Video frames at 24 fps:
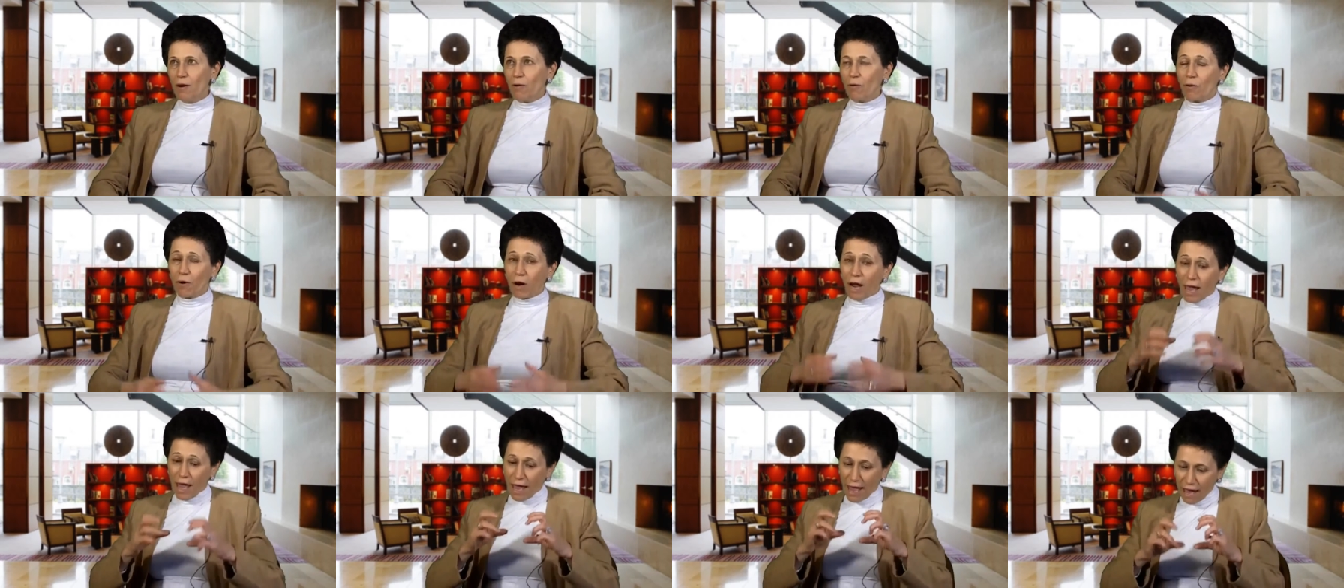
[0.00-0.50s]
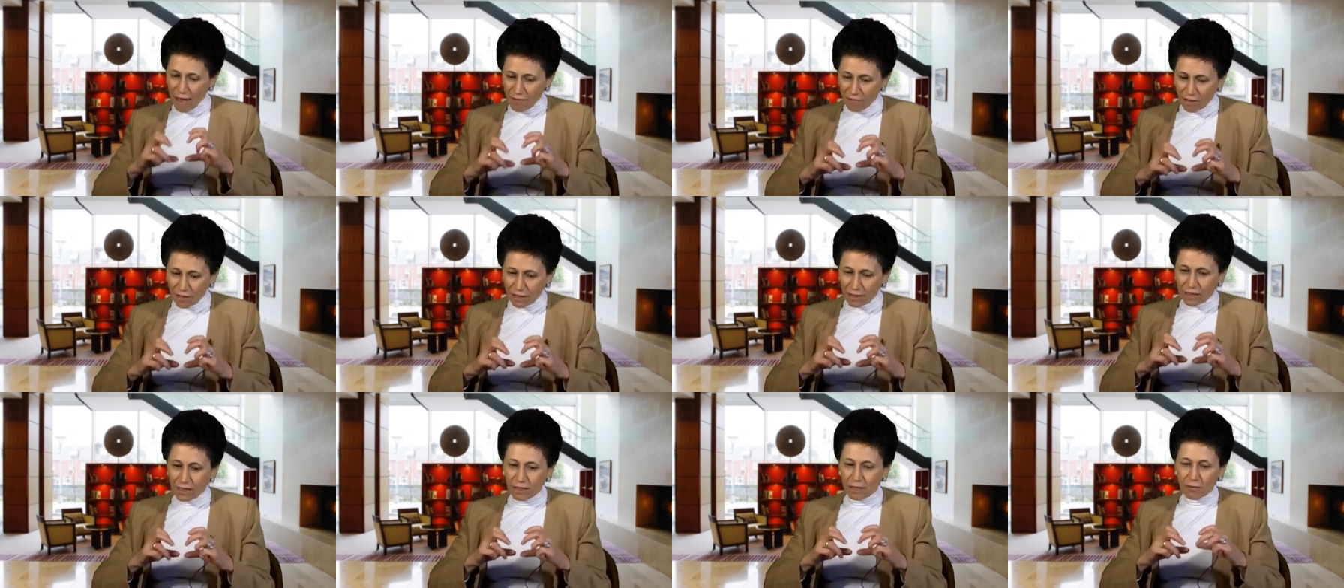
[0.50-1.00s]
or have
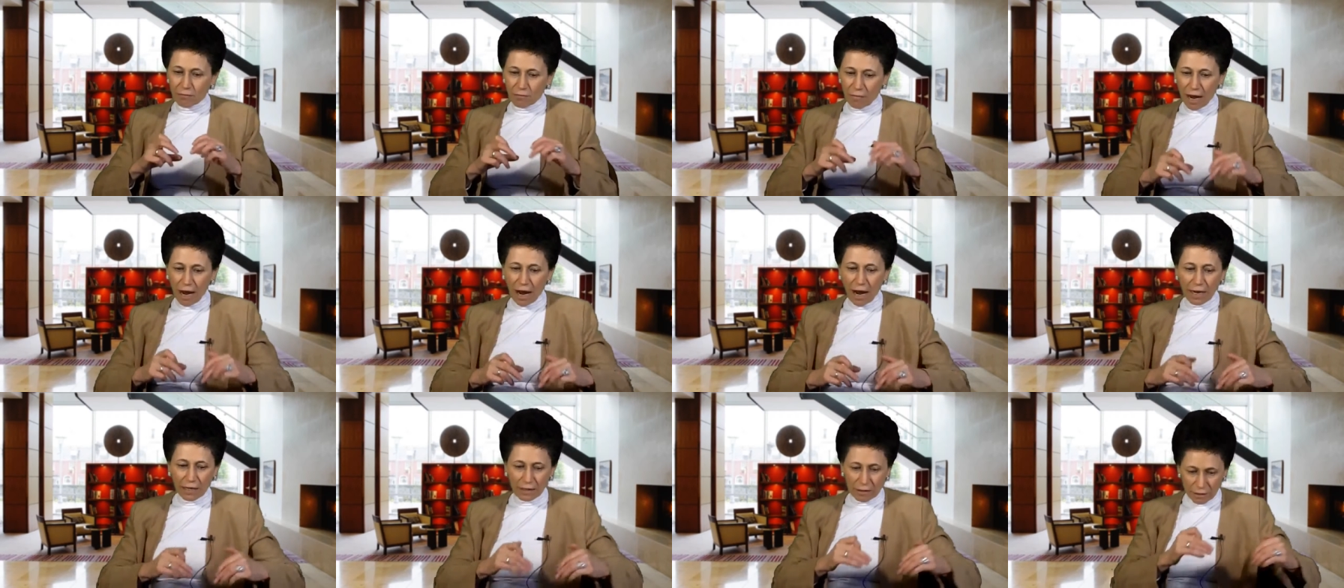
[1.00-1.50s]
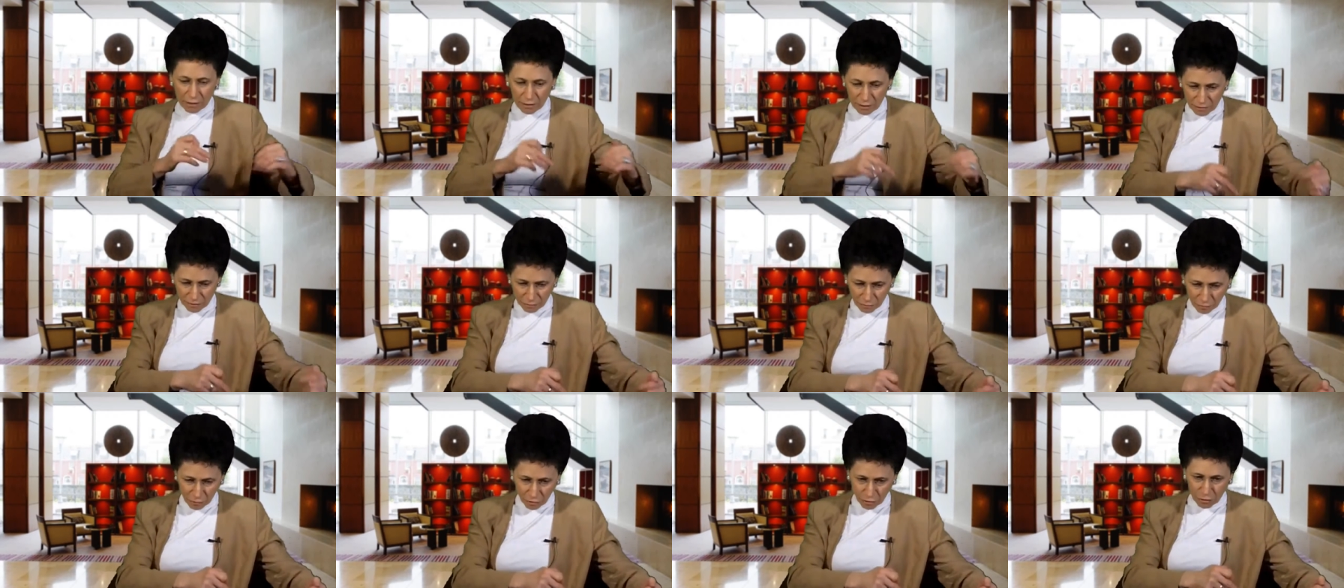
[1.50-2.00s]
it in mind
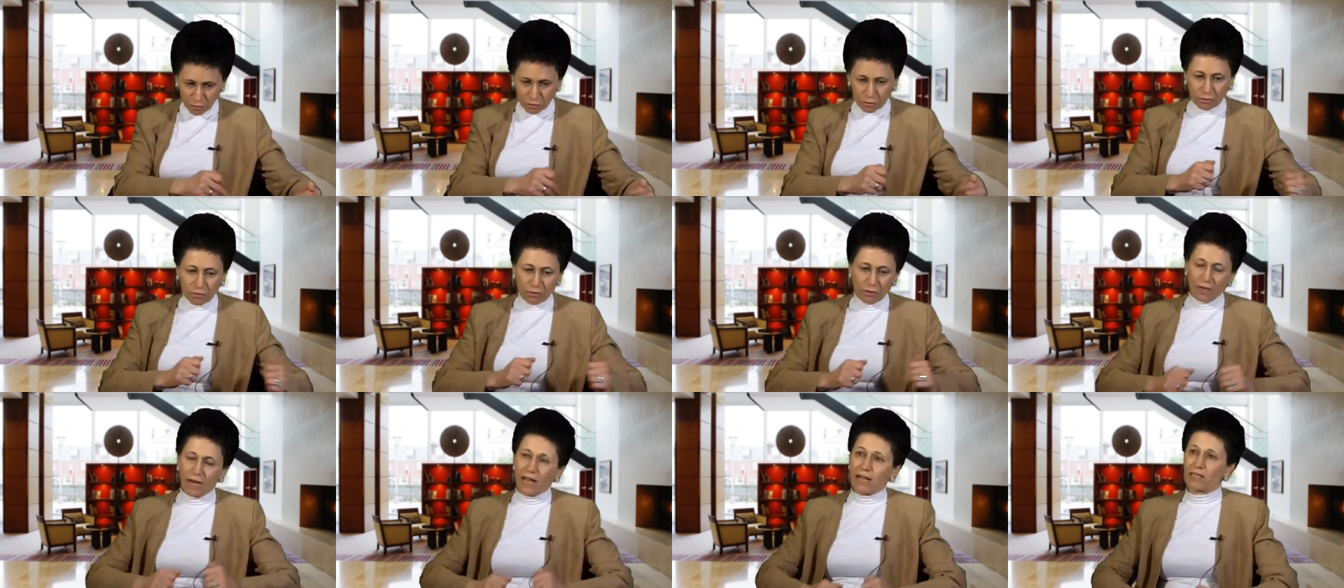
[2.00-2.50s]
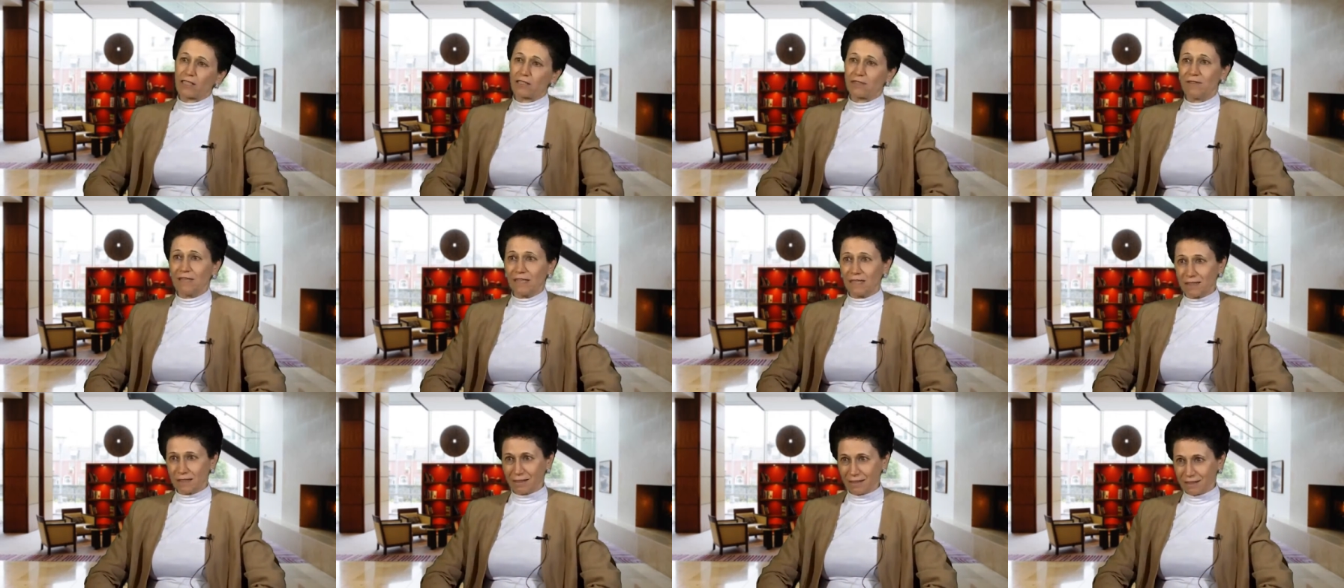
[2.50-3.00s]
for the next
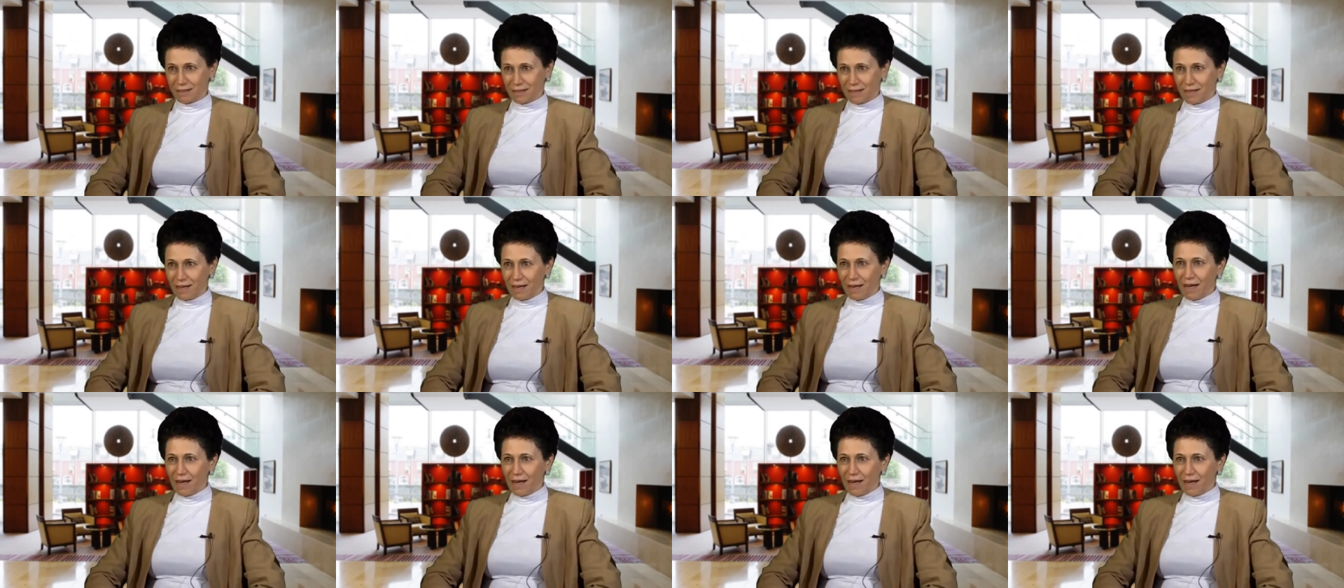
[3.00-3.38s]
week.